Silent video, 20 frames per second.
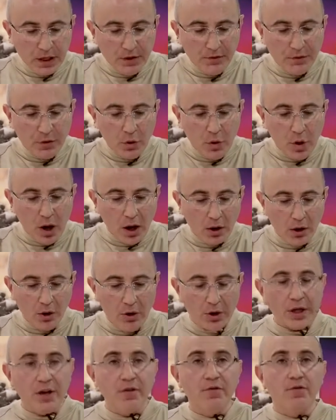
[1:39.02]
If you are
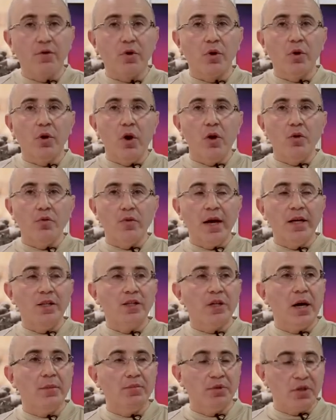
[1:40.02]
looking for
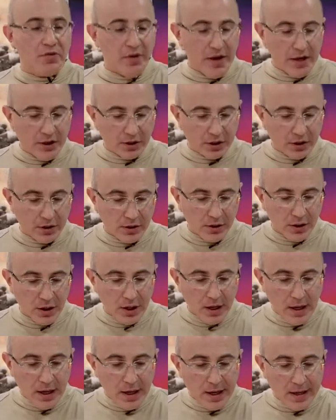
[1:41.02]
long-range observation,
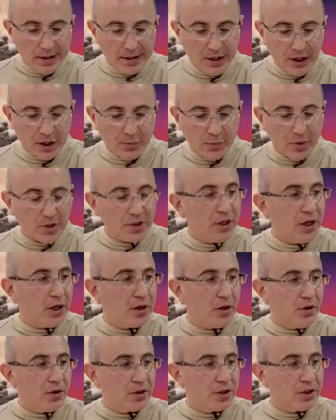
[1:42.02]
this
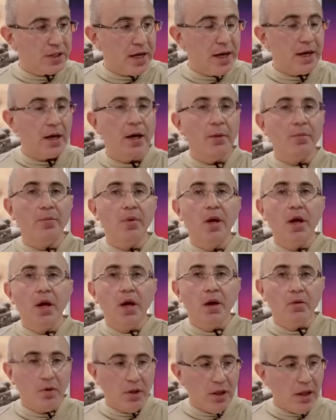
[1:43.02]
particular setup
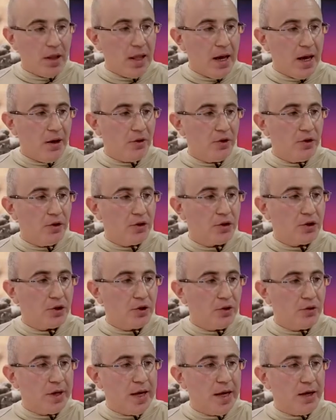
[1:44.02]
will allow you
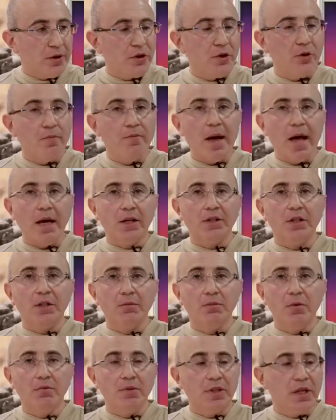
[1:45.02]
to get your
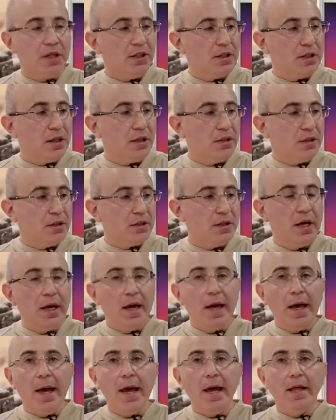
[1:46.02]
maximum distance
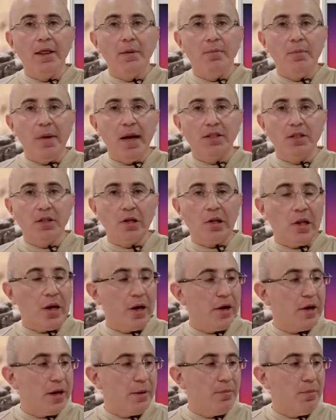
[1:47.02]
and the best
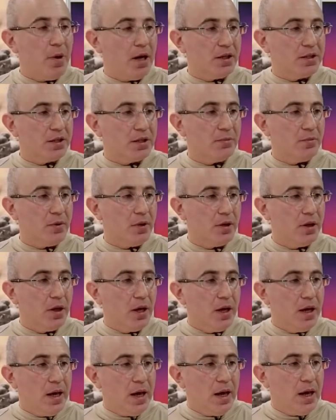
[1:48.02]
clarity possible
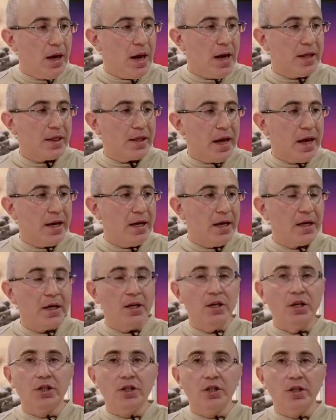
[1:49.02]
at any
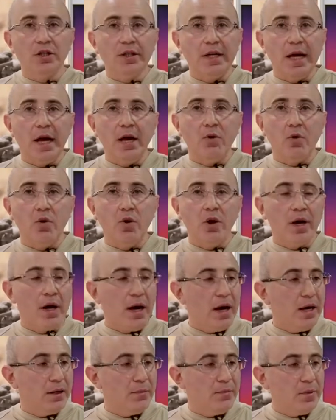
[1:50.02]
condition, day or
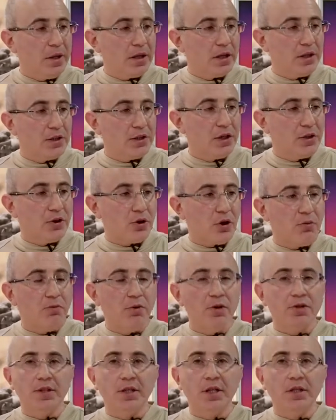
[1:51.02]
night, because the
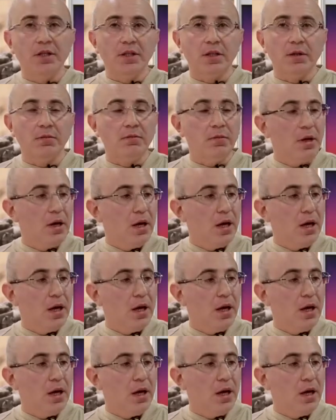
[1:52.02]
thermal system